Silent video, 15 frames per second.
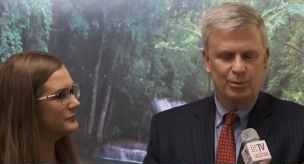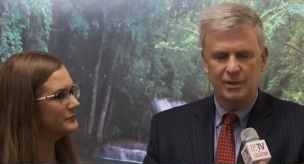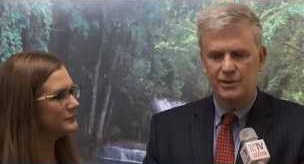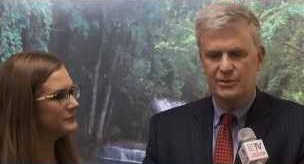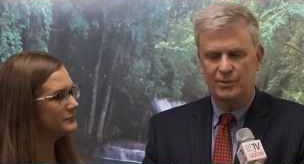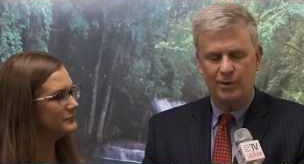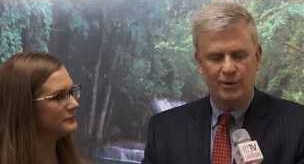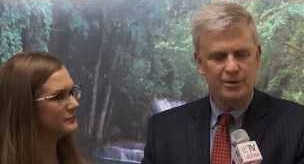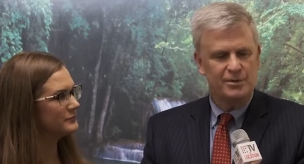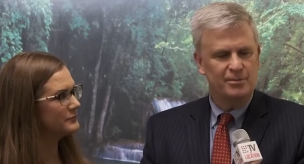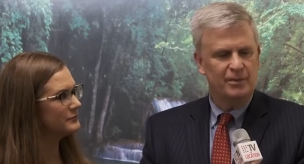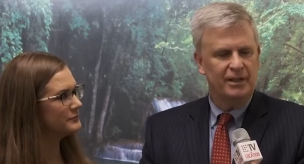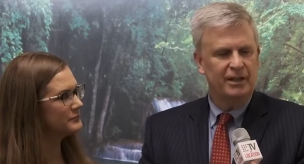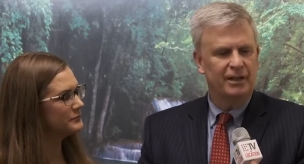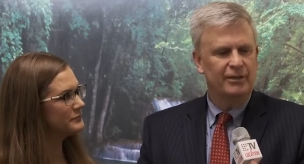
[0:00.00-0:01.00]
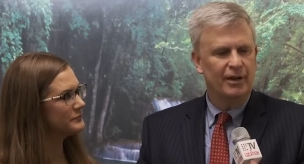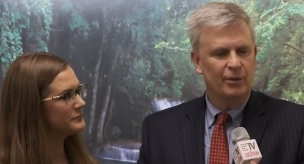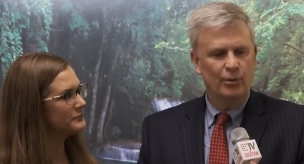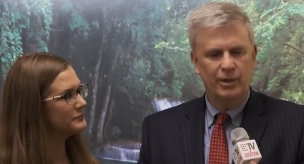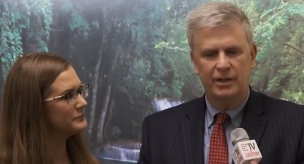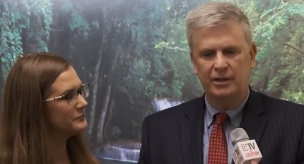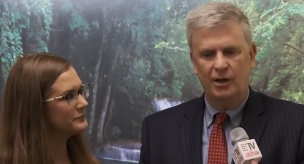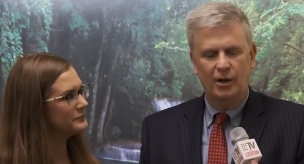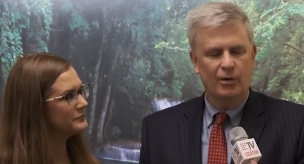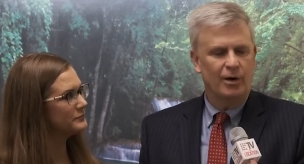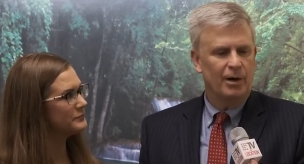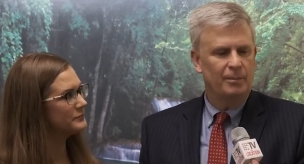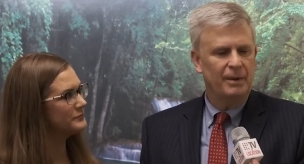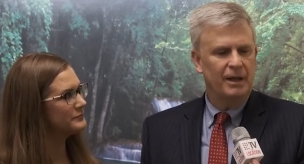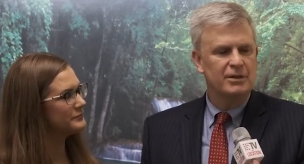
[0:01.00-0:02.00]
Speaker 1: resource, meaning that we know
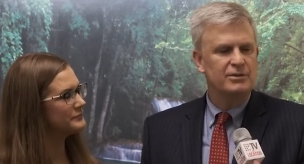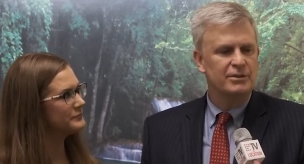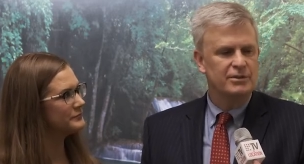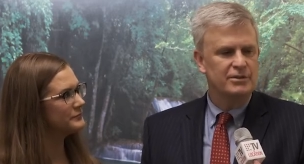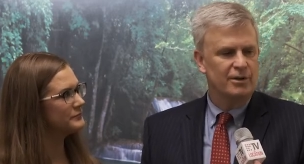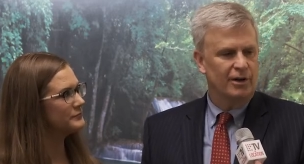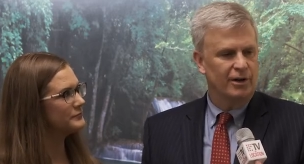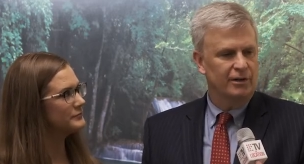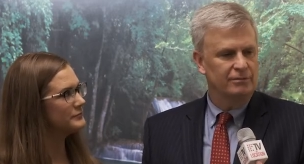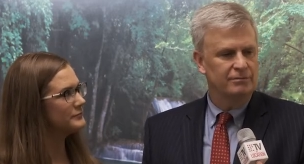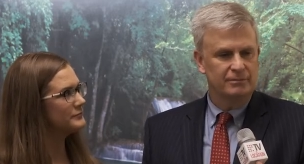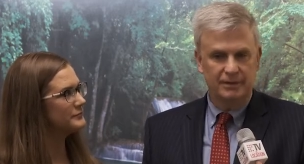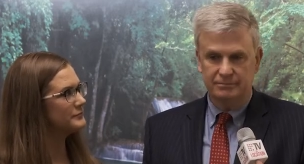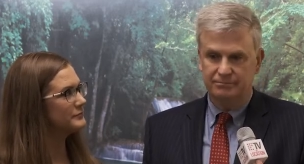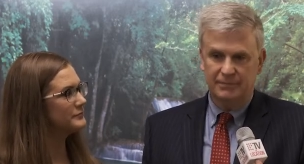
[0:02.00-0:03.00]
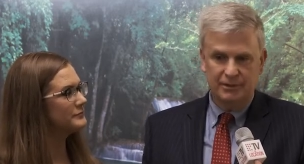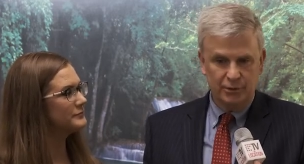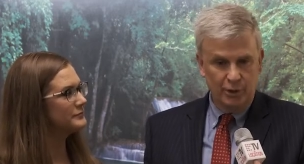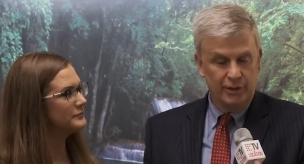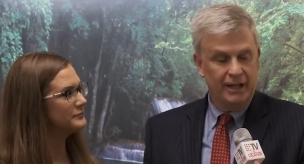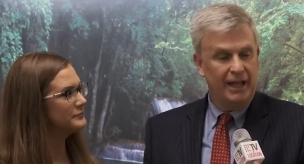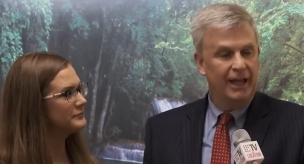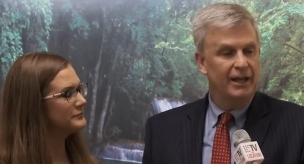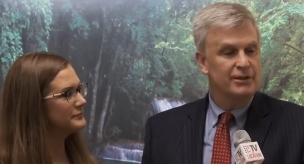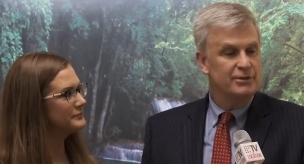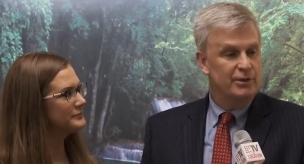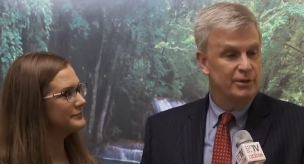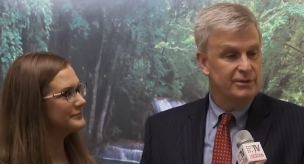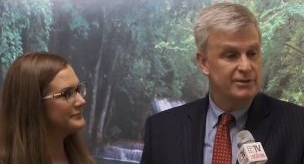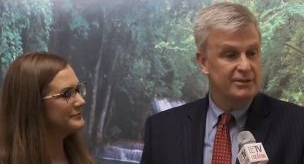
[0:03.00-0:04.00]
our patients are in good hands,
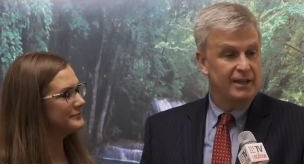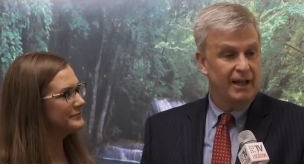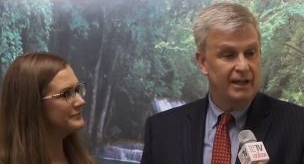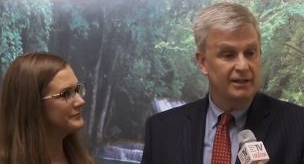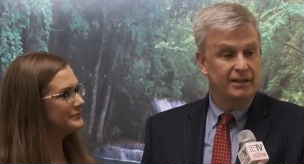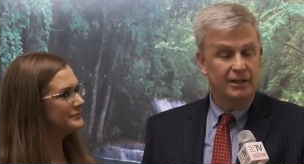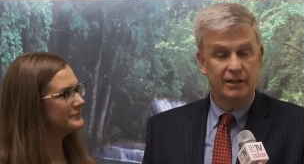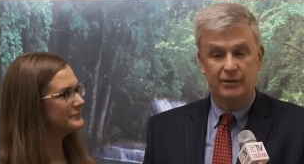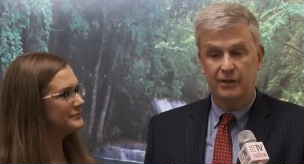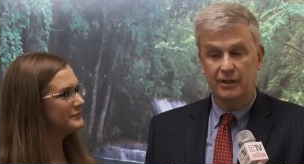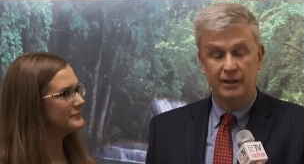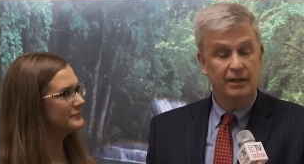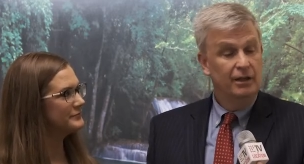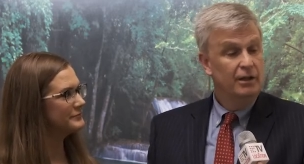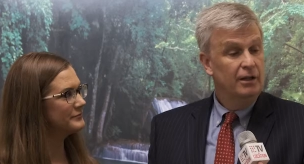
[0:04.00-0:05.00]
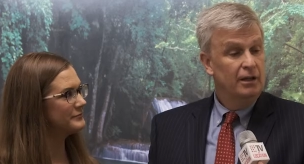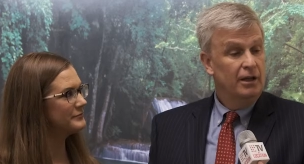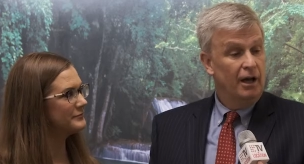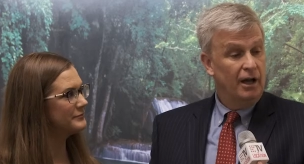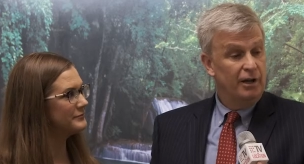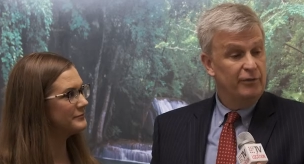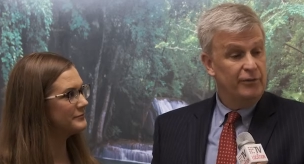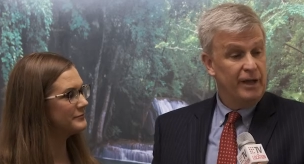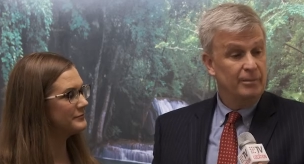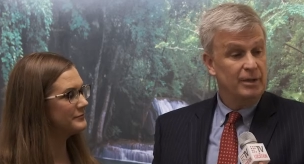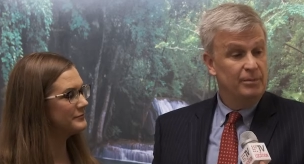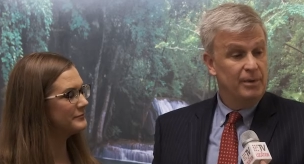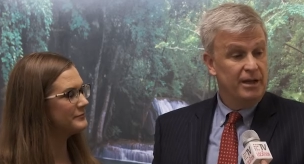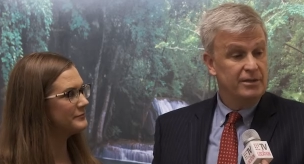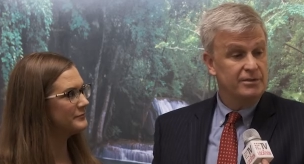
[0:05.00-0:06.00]
good standing. The uh, family
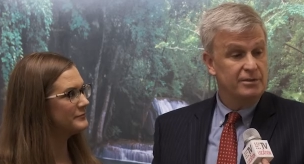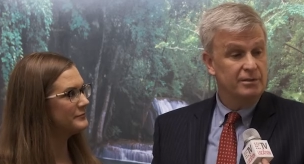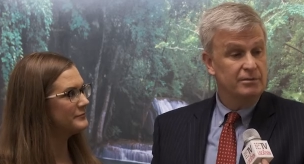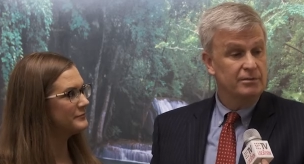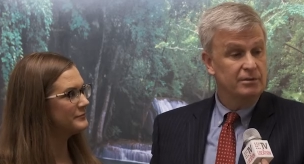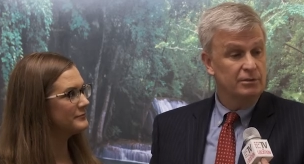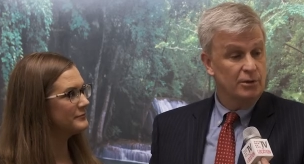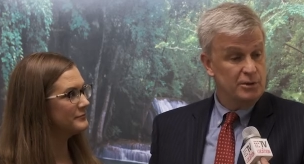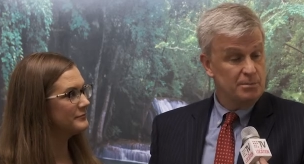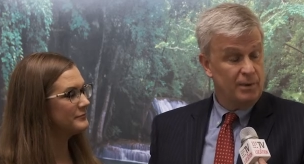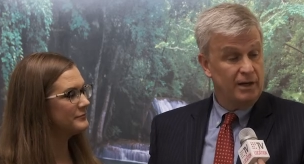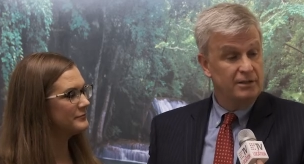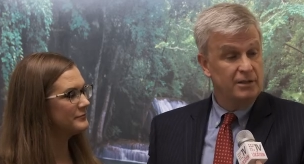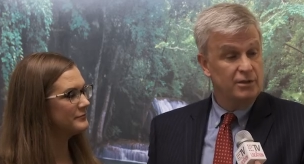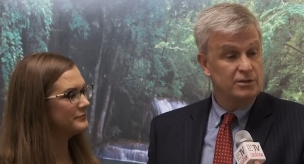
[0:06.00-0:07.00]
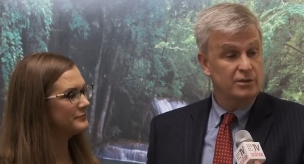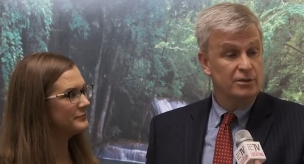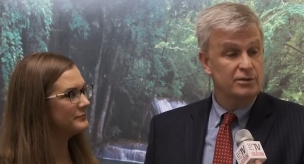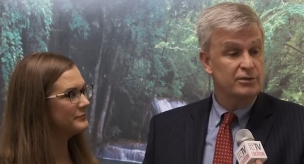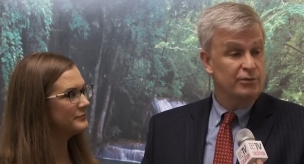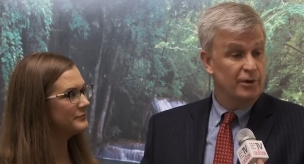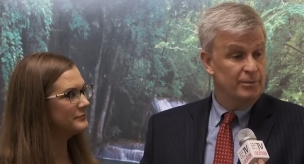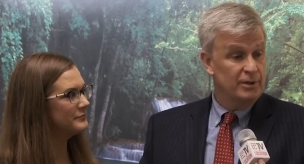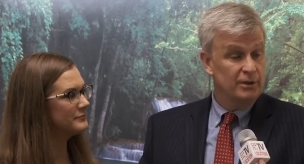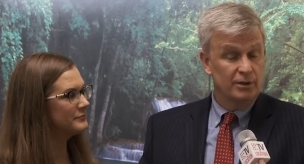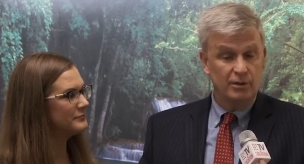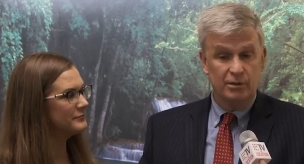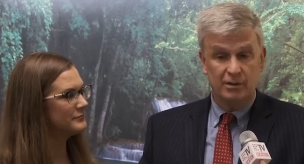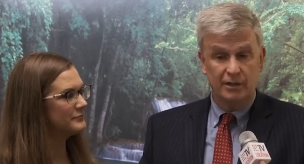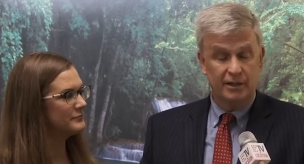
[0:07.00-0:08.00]
medicine nurse practitioners from the
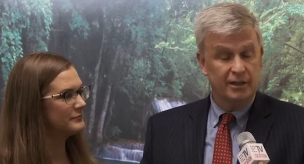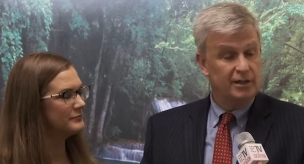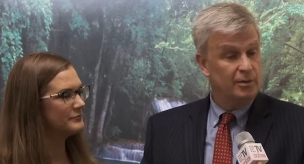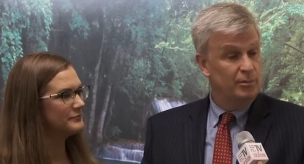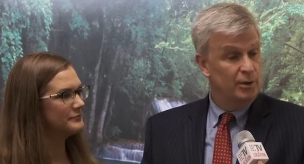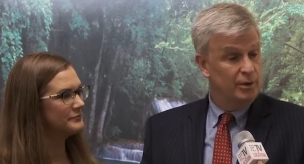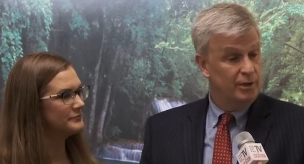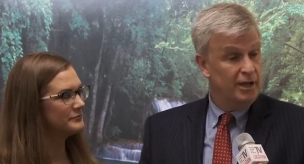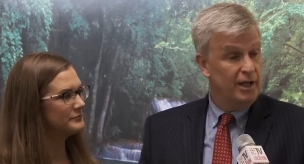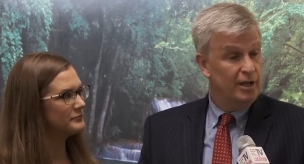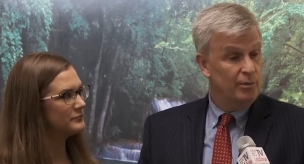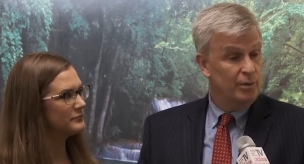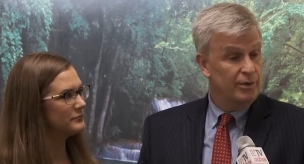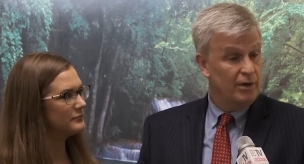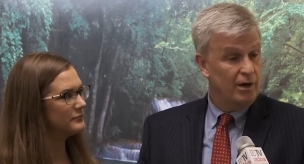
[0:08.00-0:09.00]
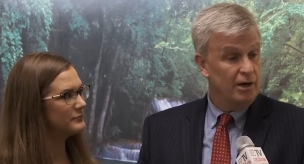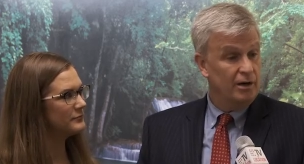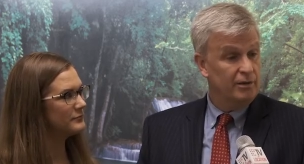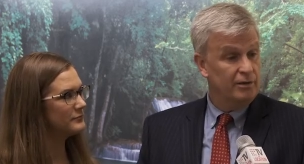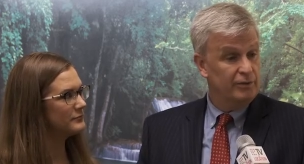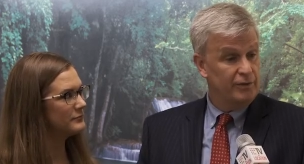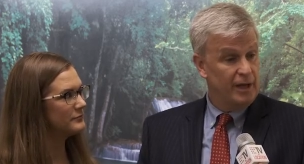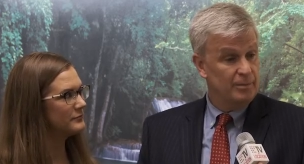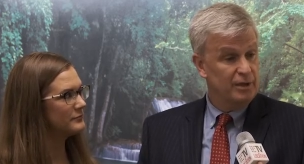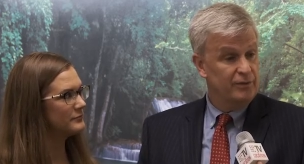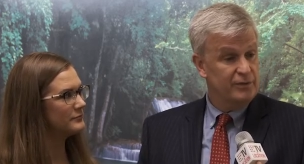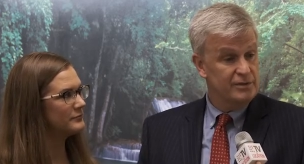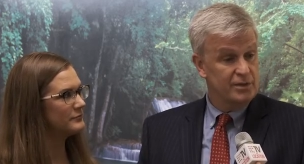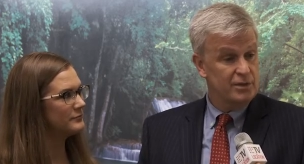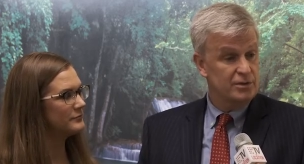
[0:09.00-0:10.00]
Little Clinic communicate with our family
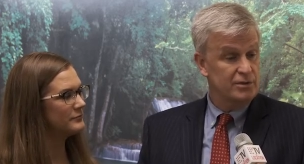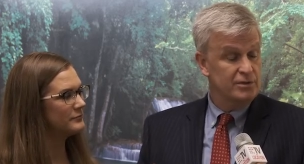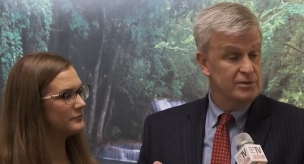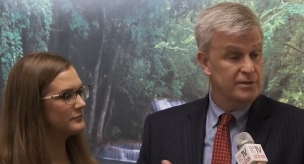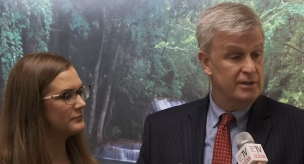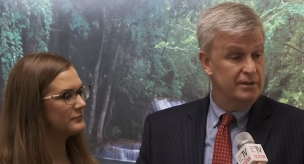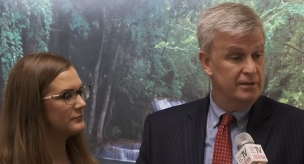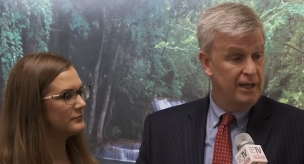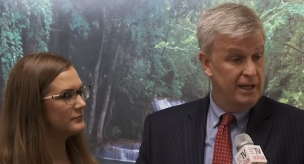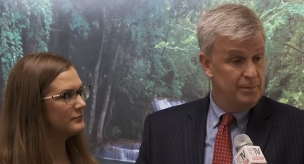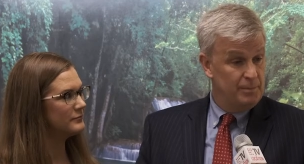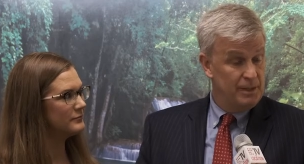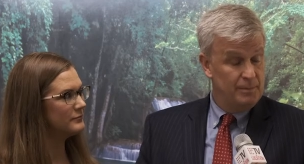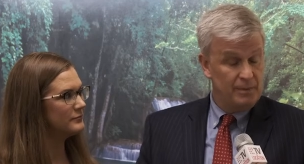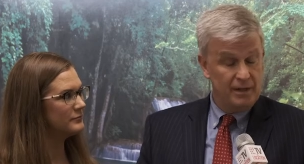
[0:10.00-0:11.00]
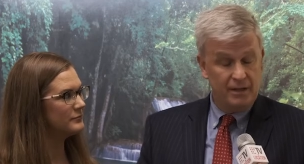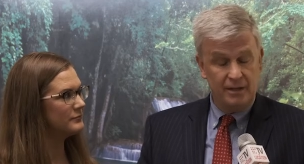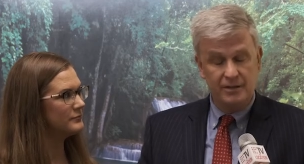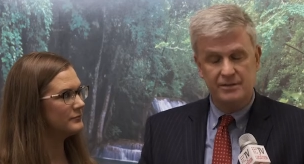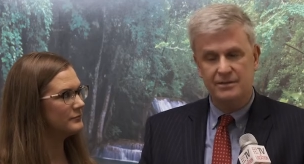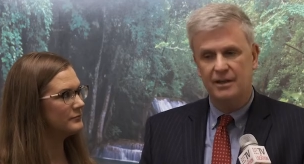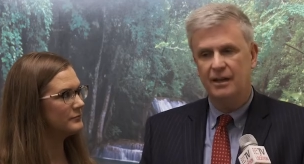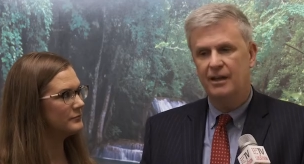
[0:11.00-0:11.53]
physicians and A P Ps.